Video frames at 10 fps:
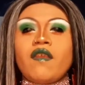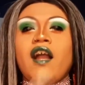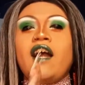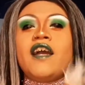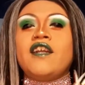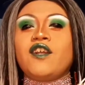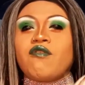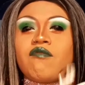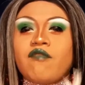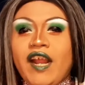I had a
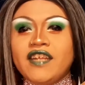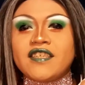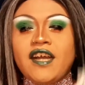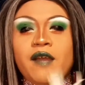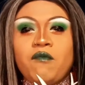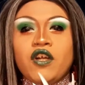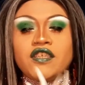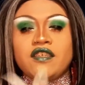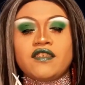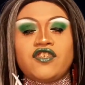great time
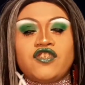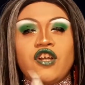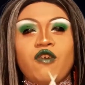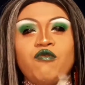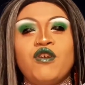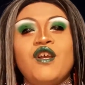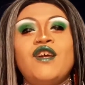watching this show.